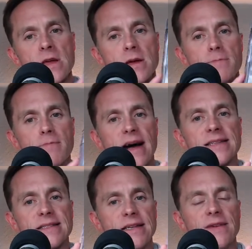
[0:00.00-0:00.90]
by
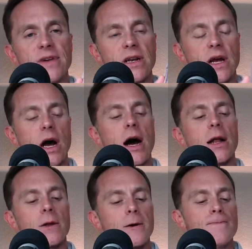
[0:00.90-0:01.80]
Steven
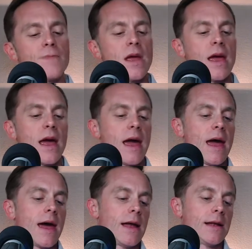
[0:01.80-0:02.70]
Kotler
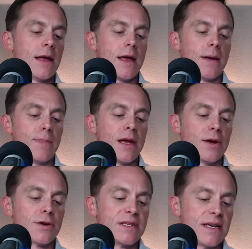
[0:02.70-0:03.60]
and
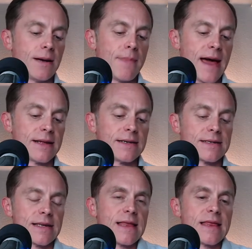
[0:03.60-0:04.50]
Peter Diamandis,
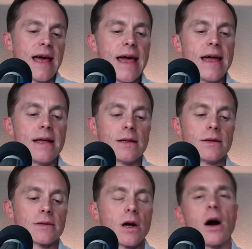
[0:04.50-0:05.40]
they
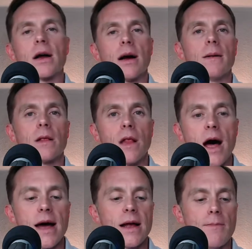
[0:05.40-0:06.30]
talk a
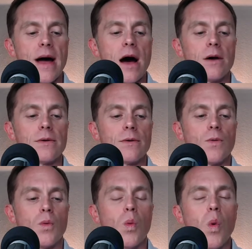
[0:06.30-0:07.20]
lot about
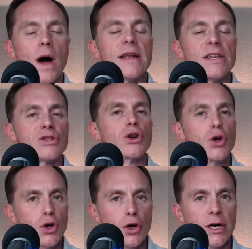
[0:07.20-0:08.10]
what is
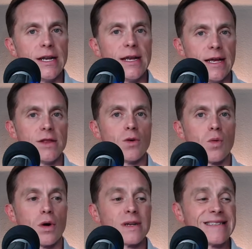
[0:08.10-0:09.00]
good in the
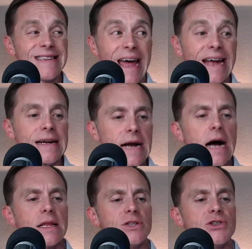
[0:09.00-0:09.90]
world.
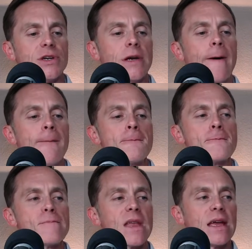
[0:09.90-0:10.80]
Technology
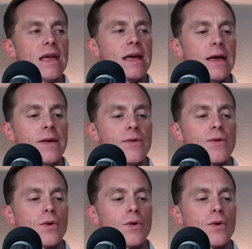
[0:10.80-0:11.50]
is